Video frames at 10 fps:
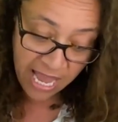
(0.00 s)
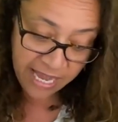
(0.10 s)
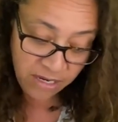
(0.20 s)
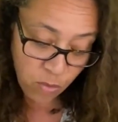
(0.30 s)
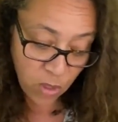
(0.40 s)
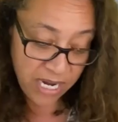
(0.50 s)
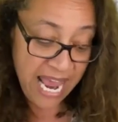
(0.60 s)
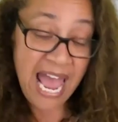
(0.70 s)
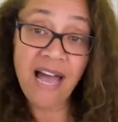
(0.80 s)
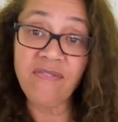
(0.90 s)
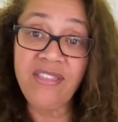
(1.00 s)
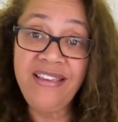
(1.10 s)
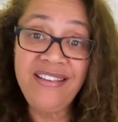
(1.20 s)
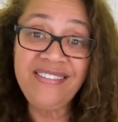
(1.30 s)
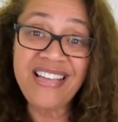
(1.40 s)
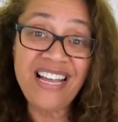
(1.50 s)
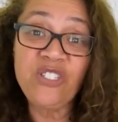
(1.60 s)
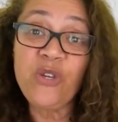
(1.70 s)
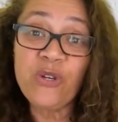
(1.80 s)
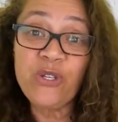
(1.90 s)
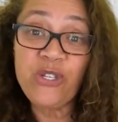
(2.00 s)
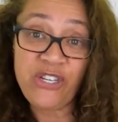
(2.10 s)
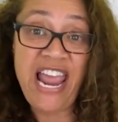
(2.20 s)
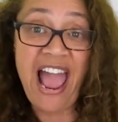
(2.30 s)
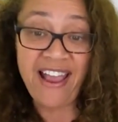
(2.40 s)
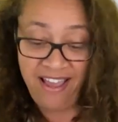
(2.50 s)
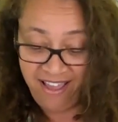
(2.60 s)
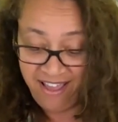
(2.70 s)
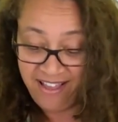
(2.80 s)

and you want to have these as your snack